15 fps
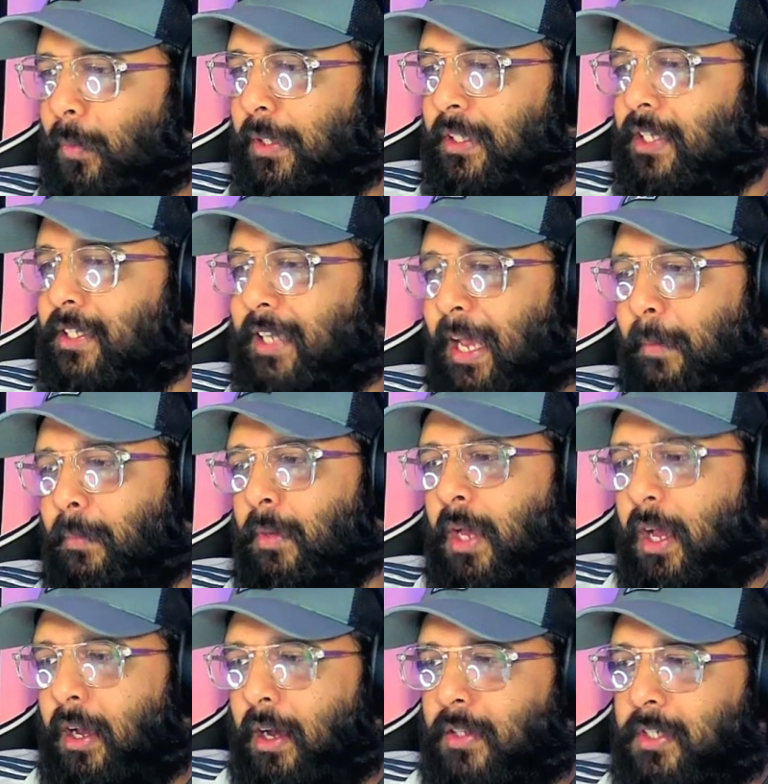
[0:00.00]
this game,
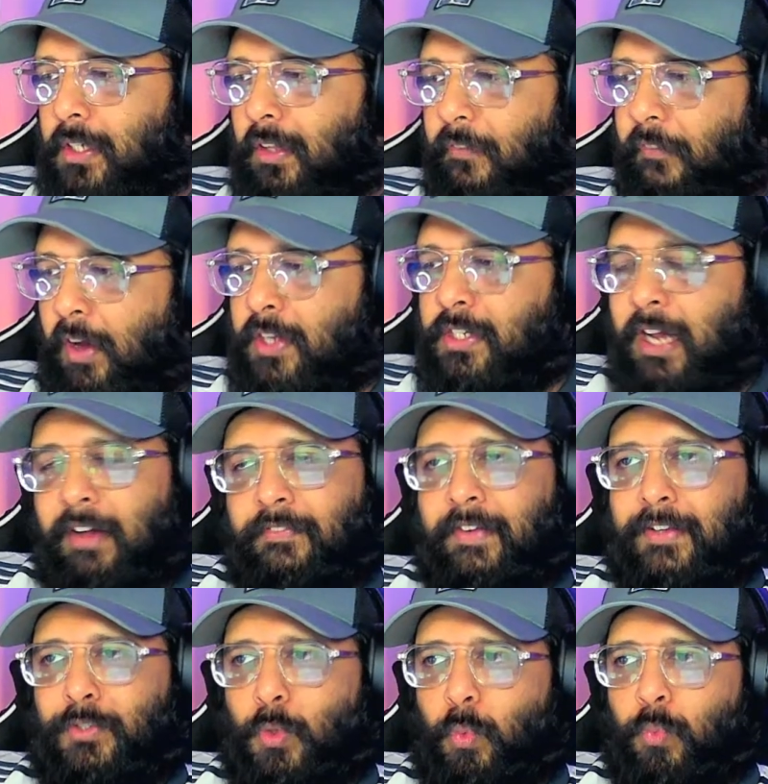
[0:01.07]
considering the first half
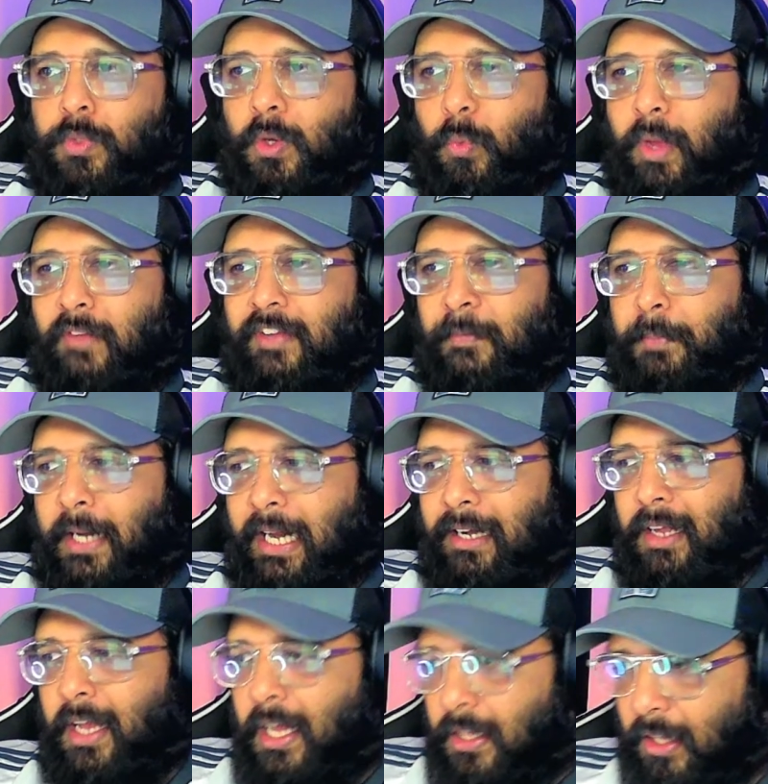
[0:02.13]
as to the way we played.
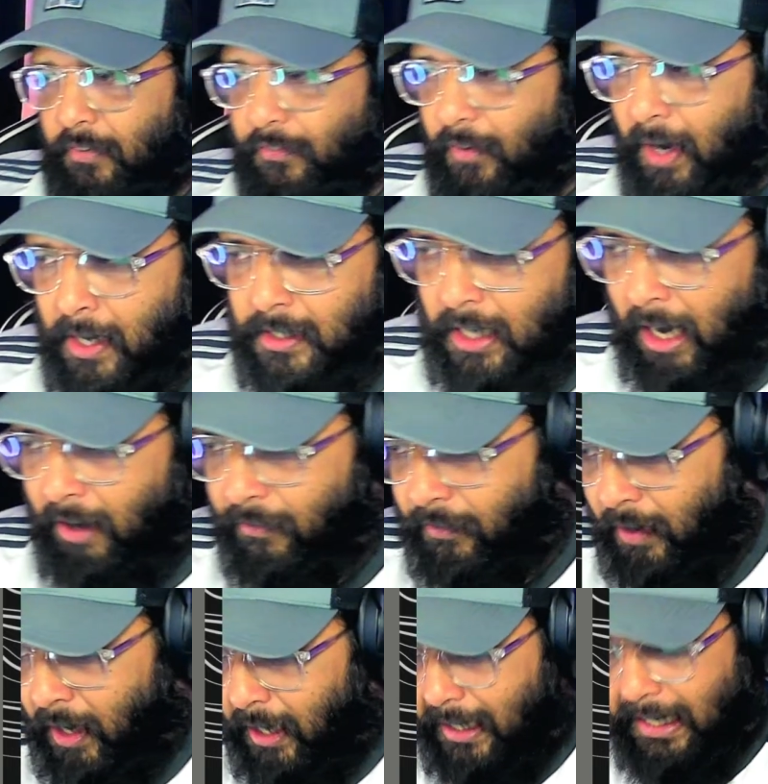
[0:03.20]
The first half,
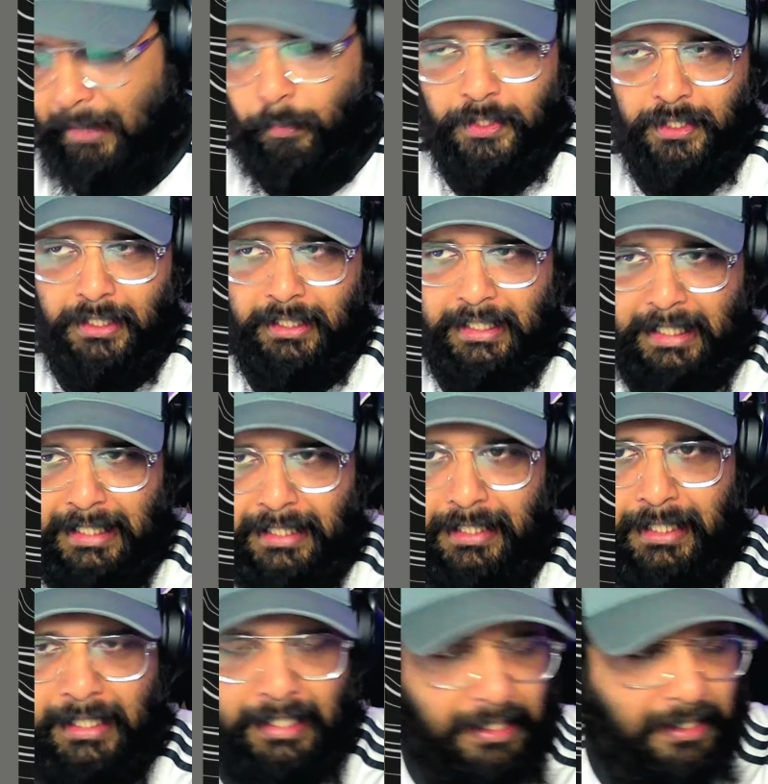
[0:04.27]
it was an
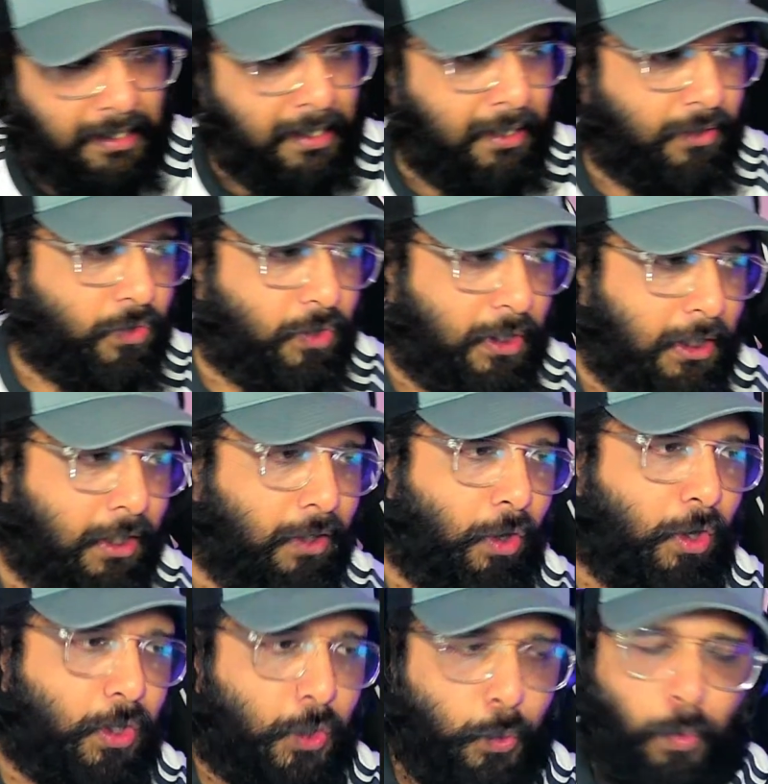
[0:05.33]
easy 2
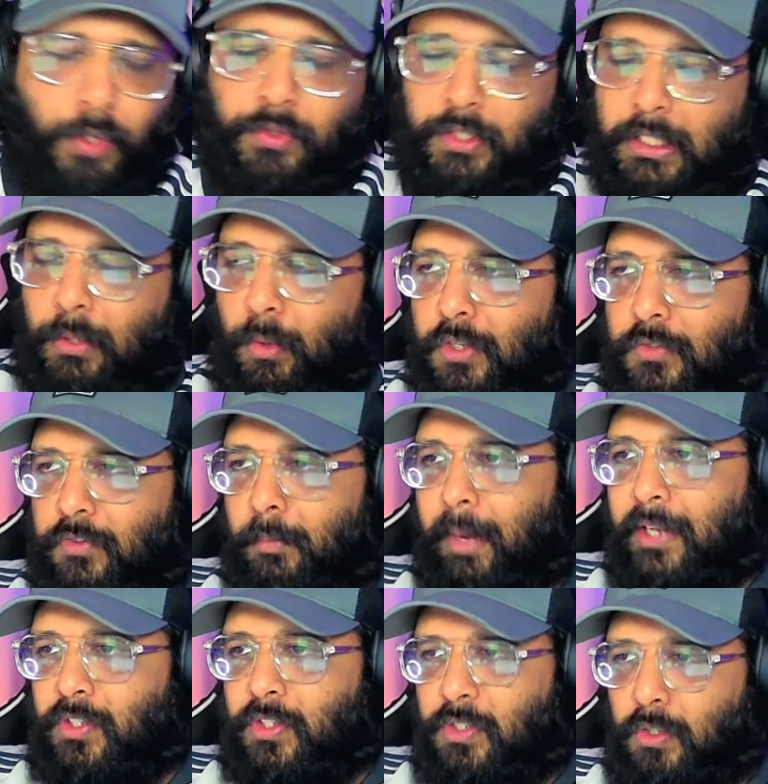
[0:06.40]
or 3 goals for
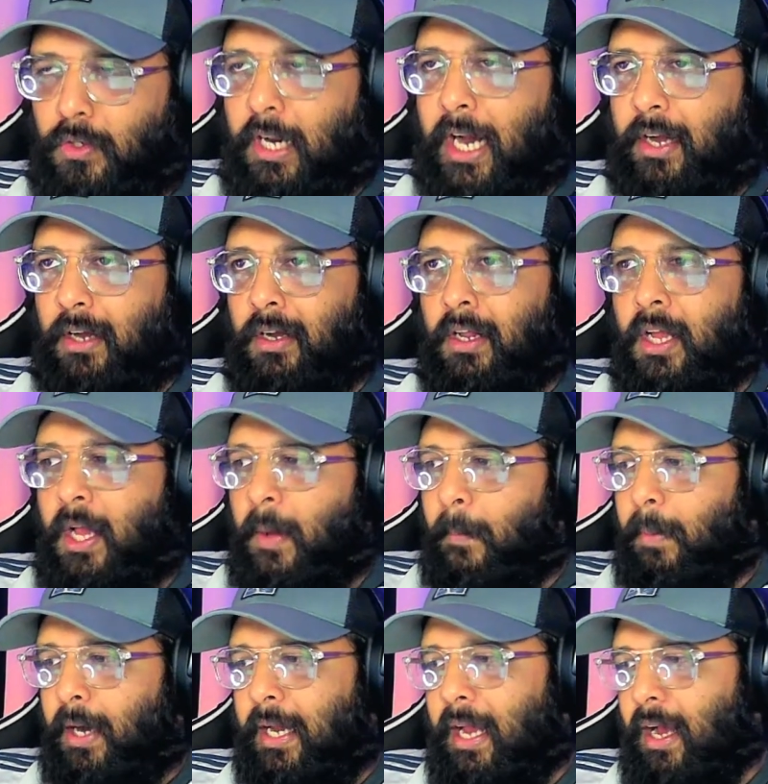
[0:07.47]
Manchester United.
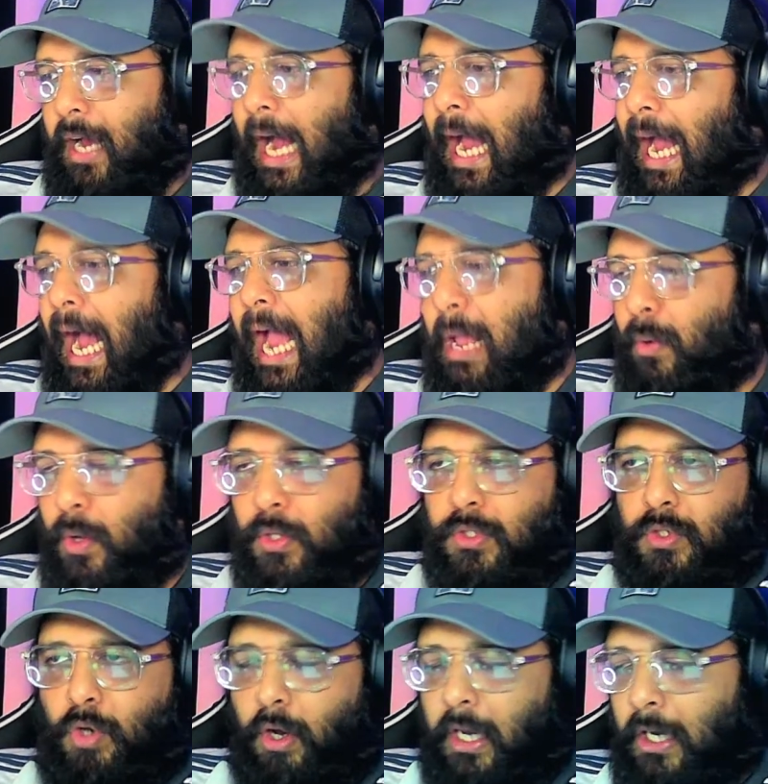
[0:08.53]
But yeah, I was
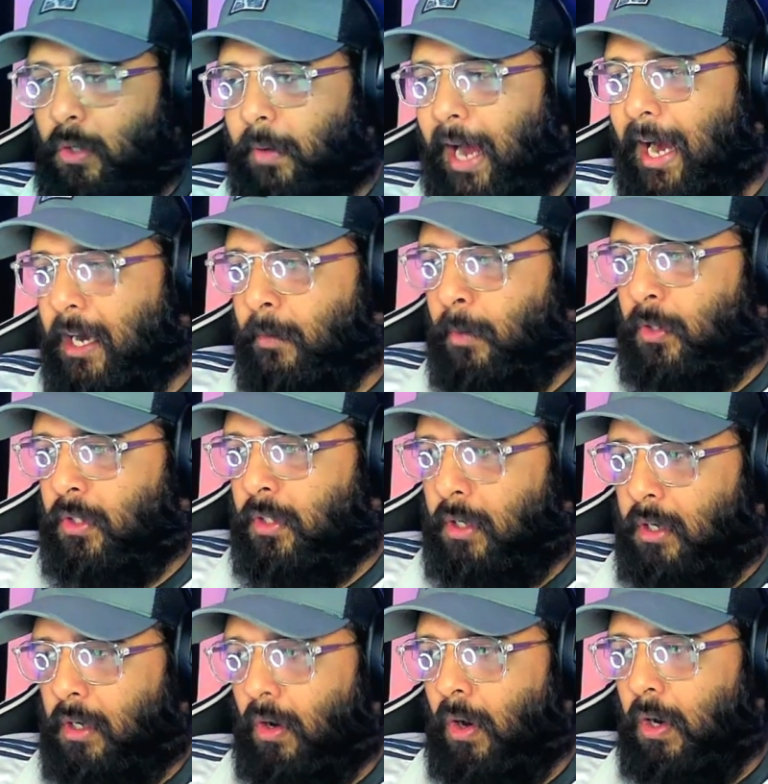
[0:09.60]
talking to Adam
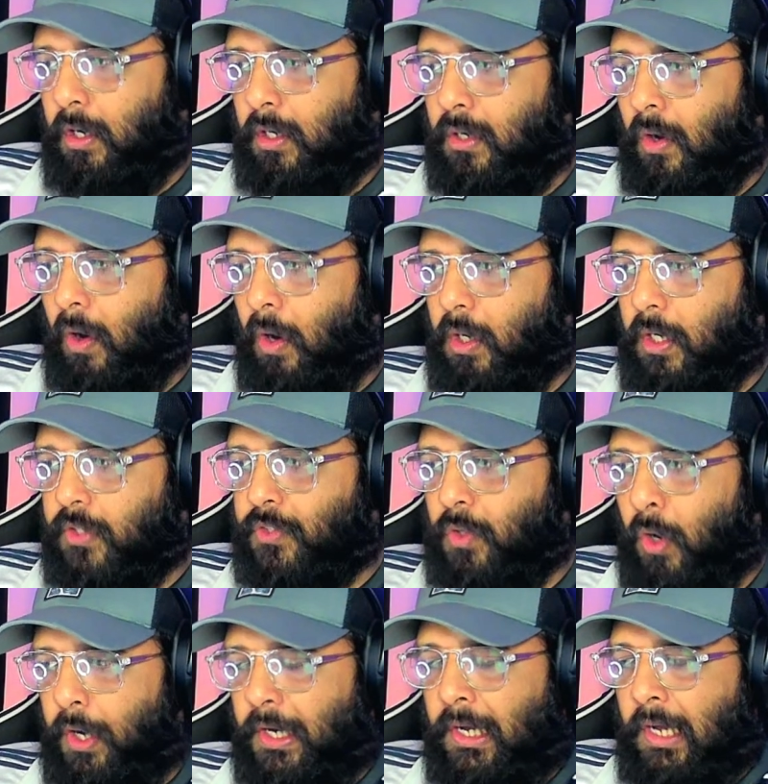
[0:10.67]
on
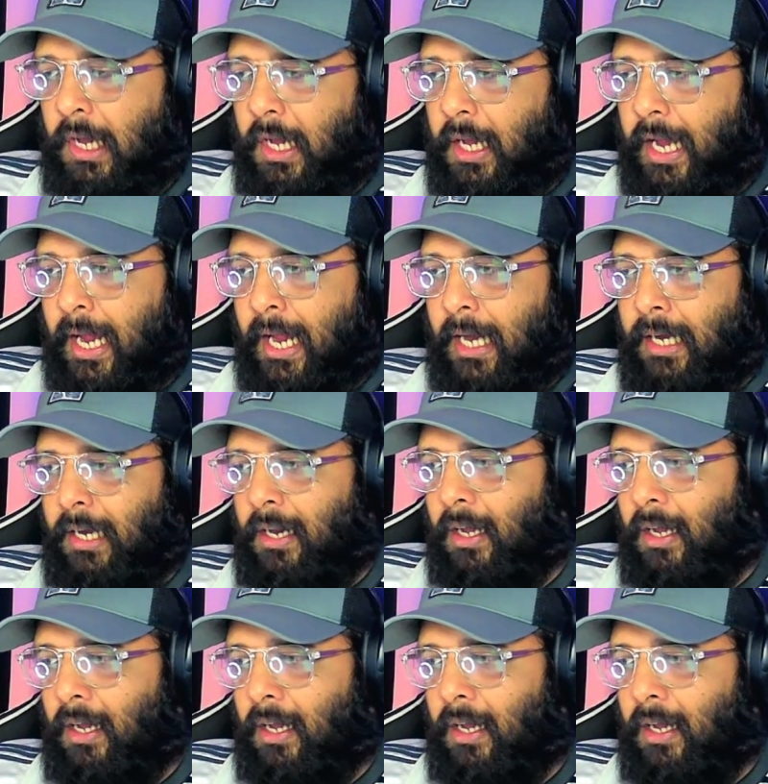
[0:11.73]
Discord, and